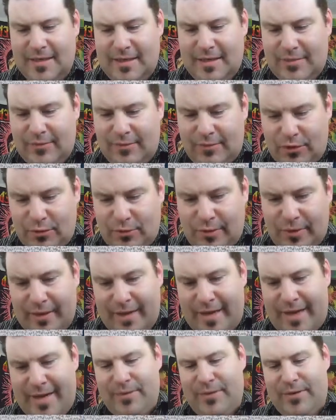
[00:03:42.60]
Which will
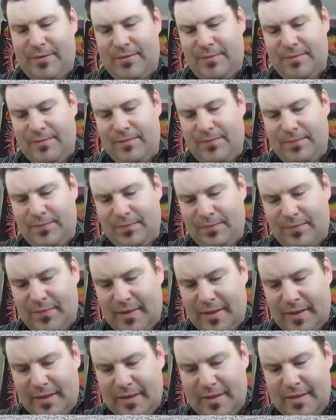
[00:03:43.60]
happen.
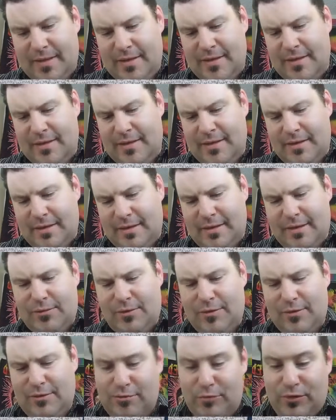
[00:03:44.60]
At least with
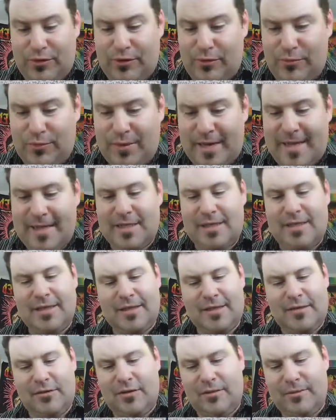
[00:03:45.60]
those Brillo pads. I
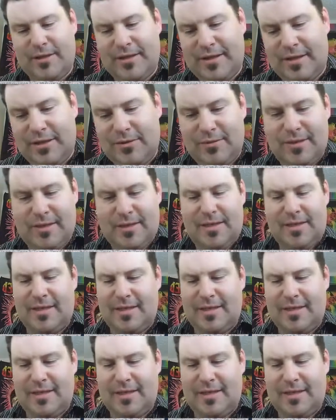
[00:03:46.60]
don't know about these ones.